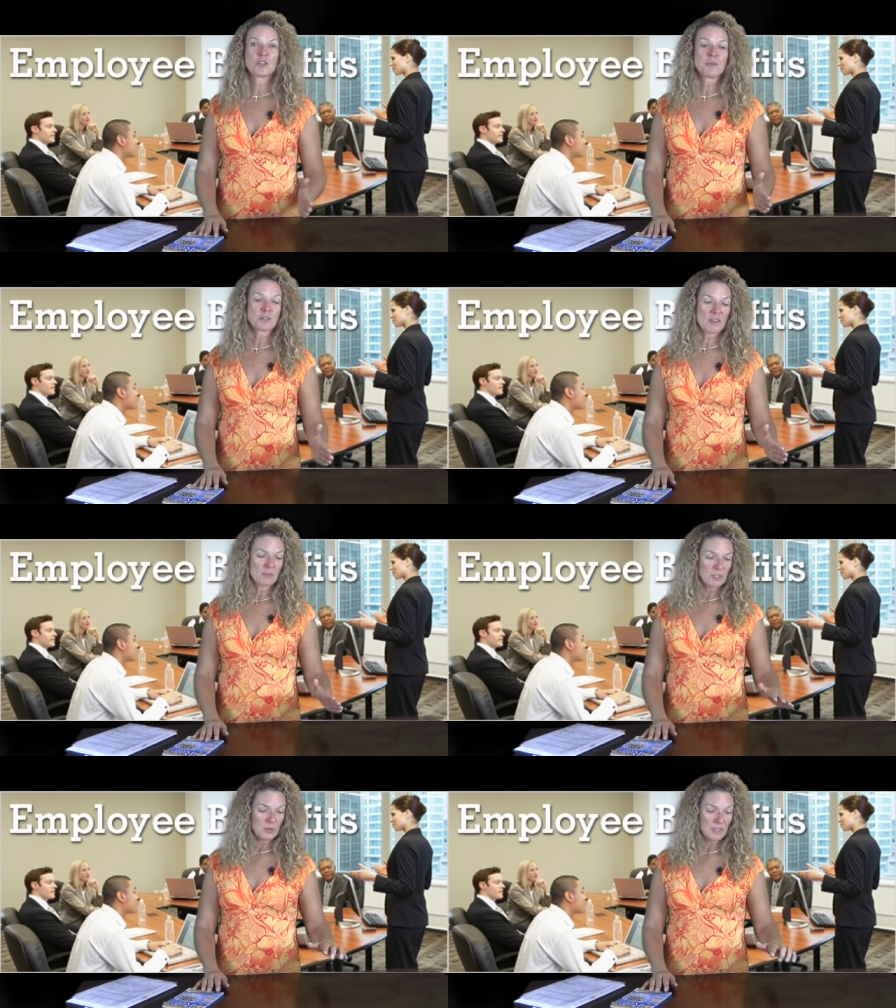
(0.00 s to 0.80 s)
You could be
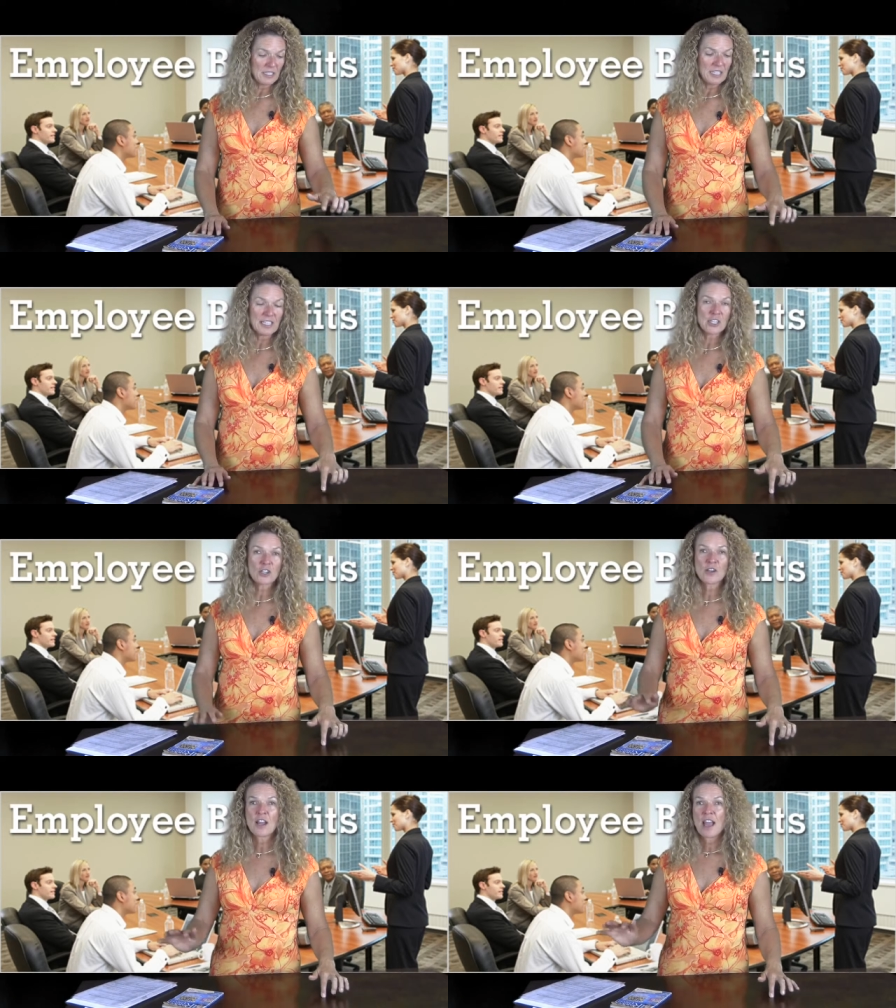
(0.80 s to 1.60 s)
driving between
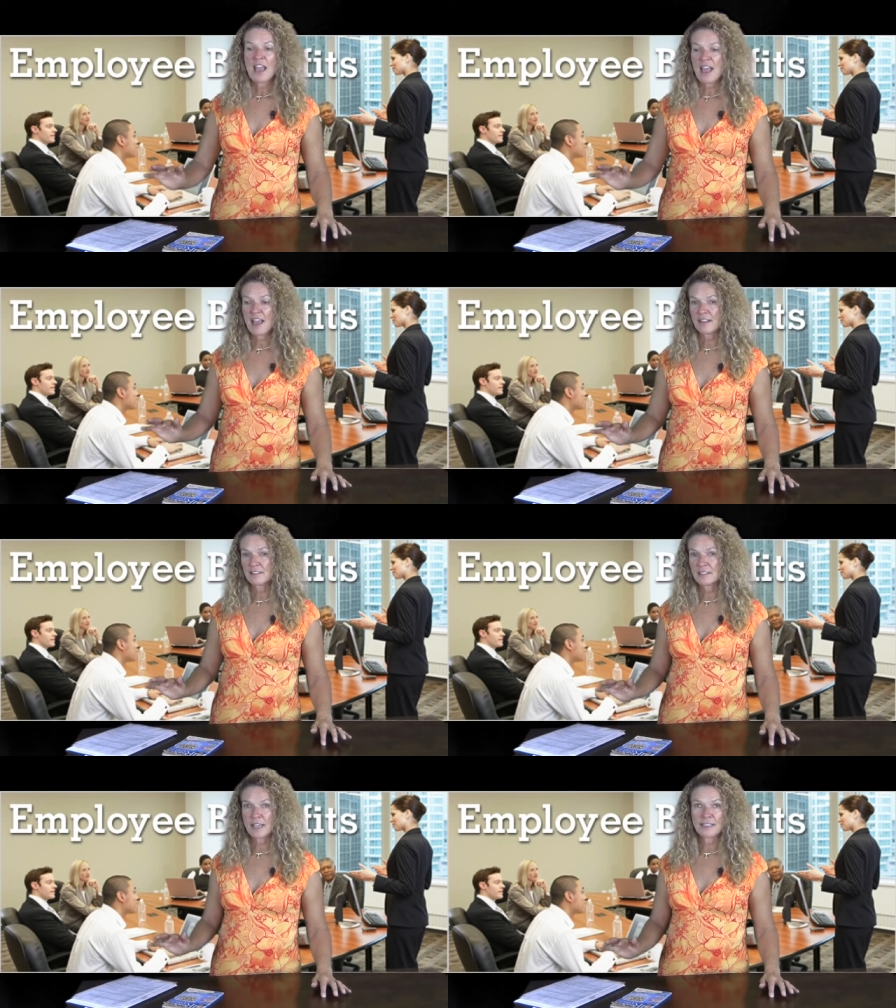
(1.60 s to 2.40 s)
here
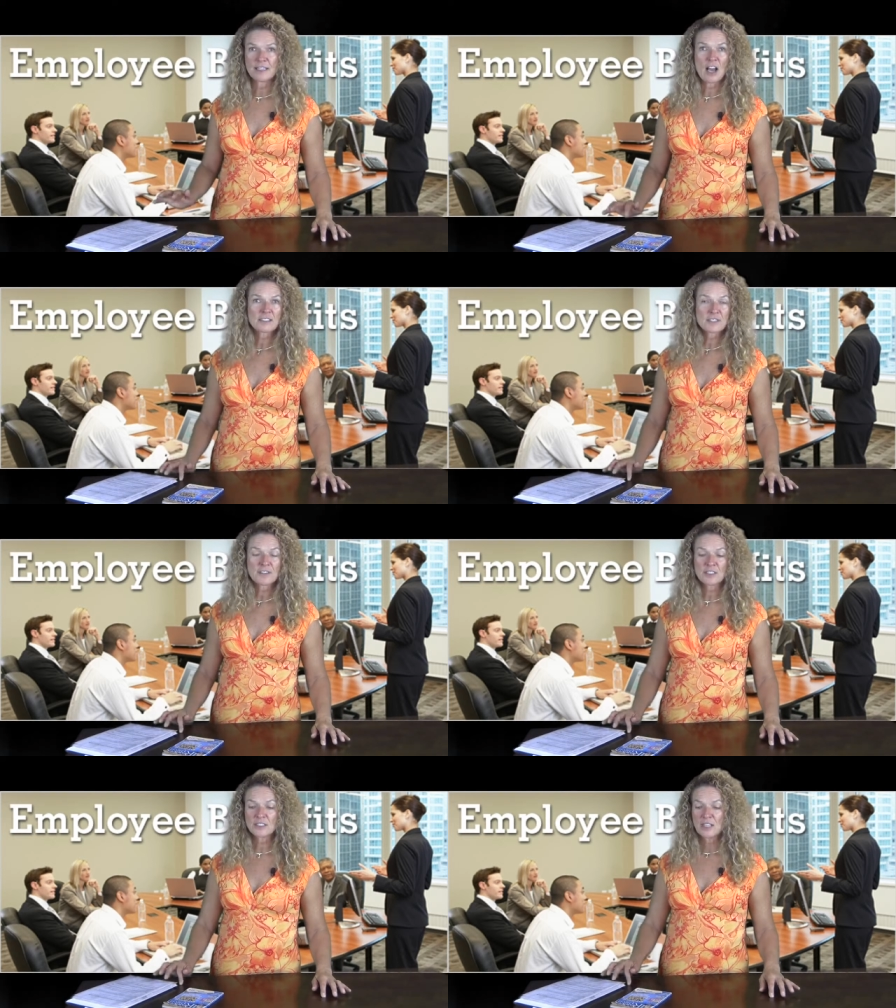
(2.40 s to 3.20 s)
and, say,
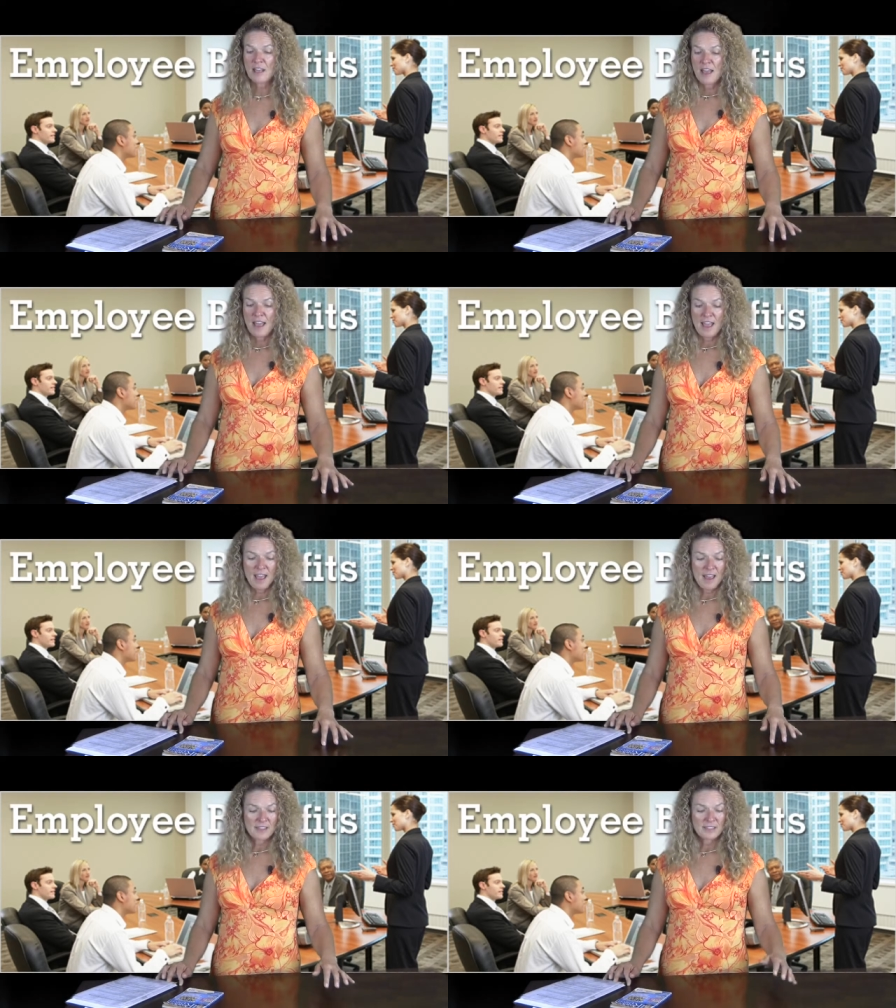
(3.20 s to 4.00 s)
Knoxville,
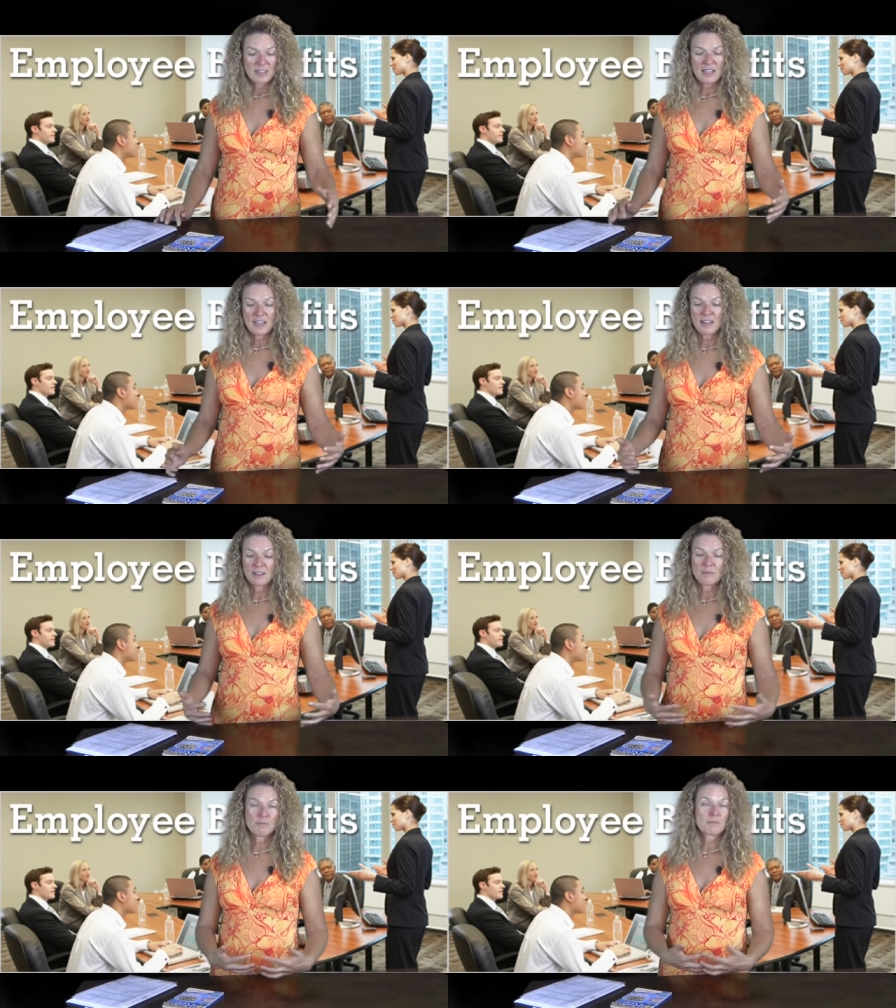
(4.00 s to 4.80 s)
and
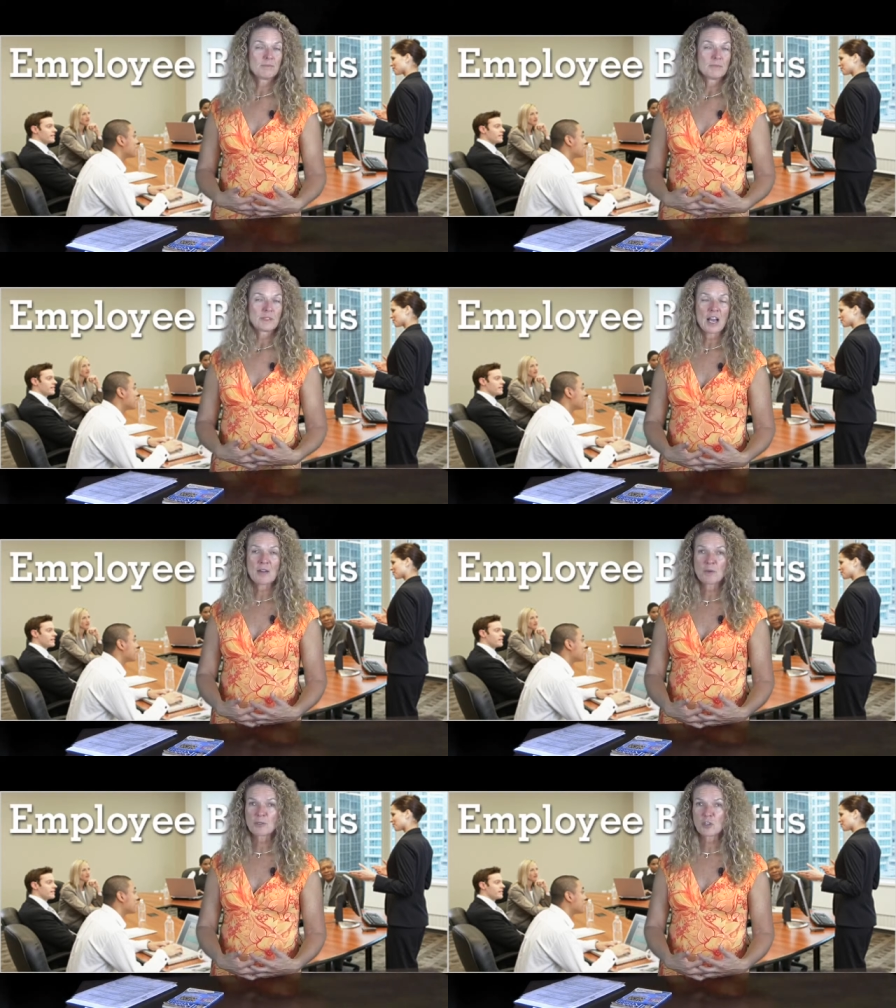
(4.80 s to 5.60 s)
the
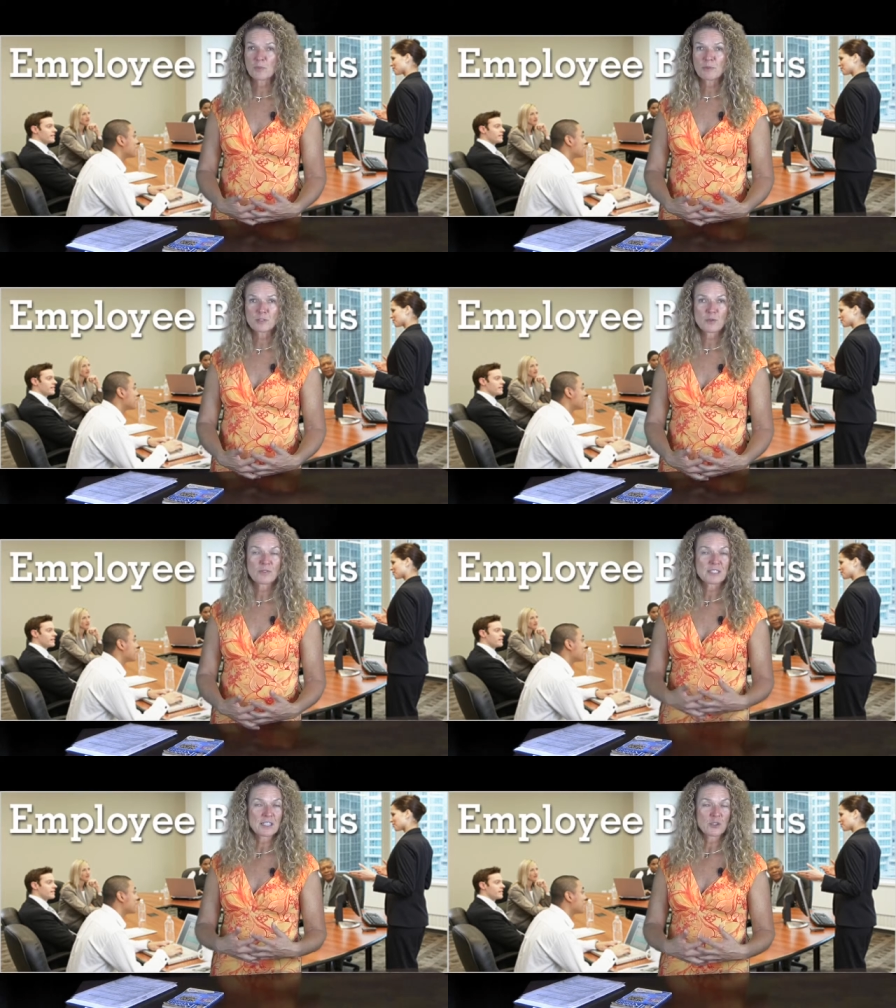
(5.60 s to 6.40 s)
highway patrolman pulls you
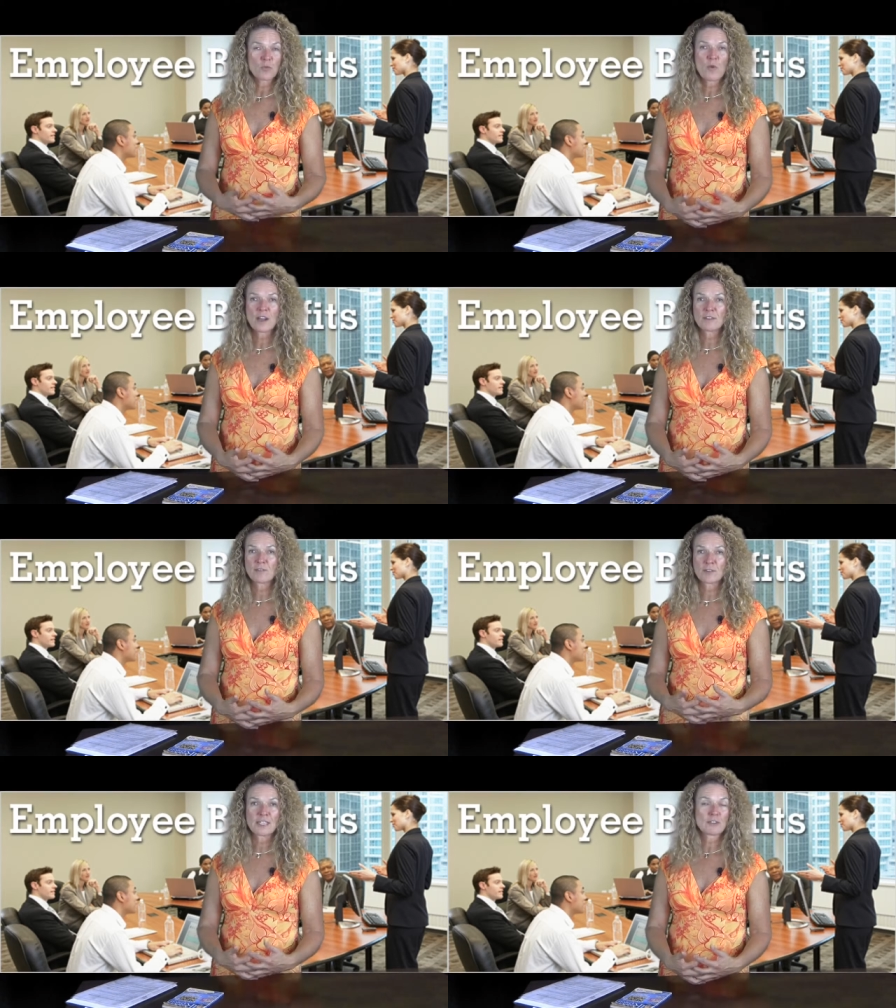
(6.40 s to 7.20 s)
over and says you're wanted
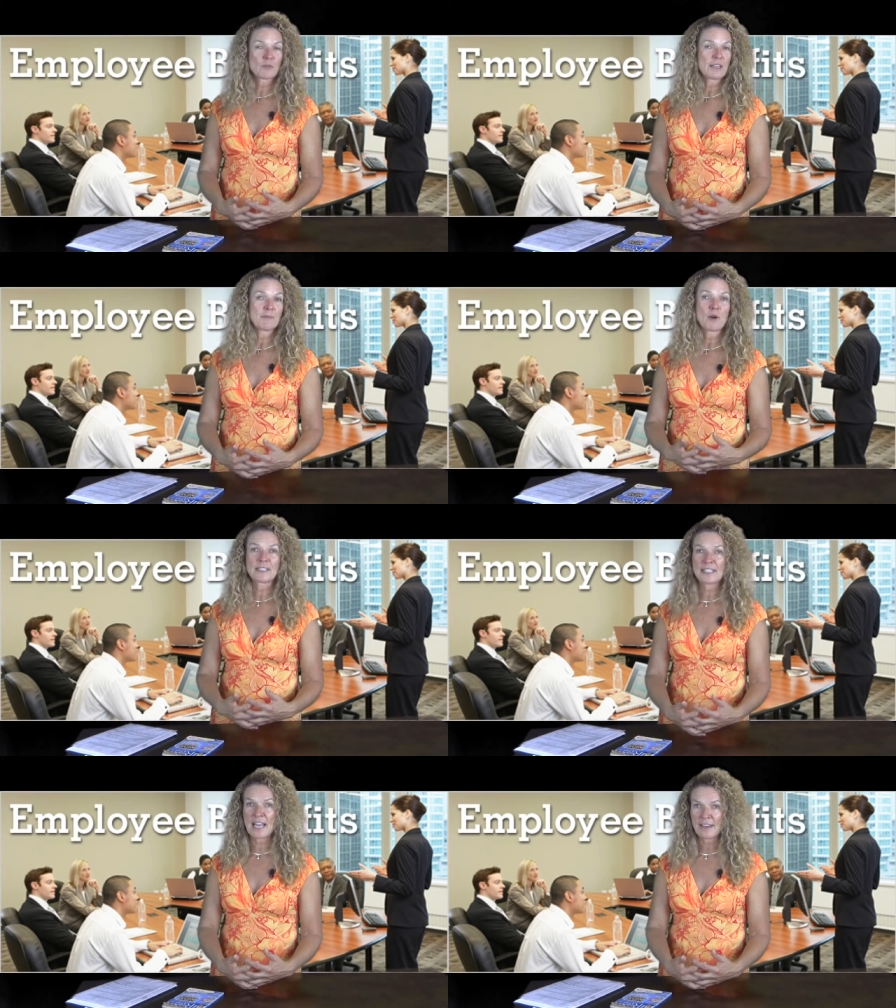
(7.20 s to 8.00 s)
for a hit and run in
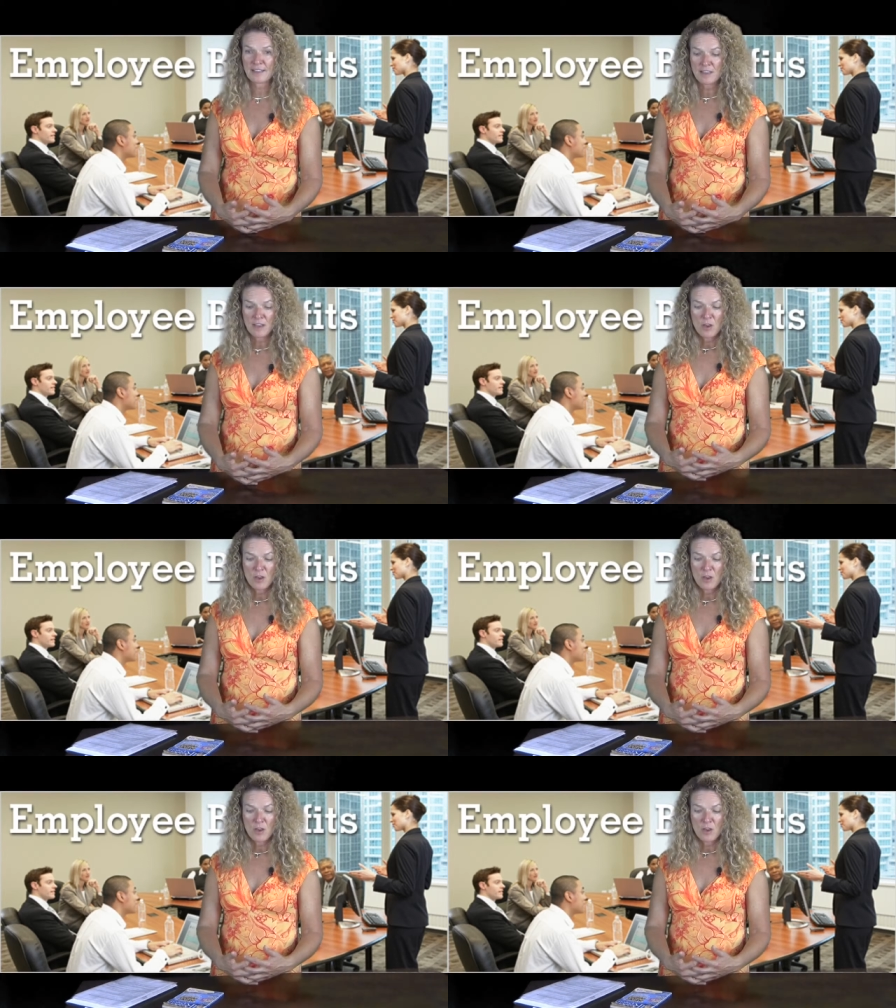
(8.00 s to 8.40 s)
Montana.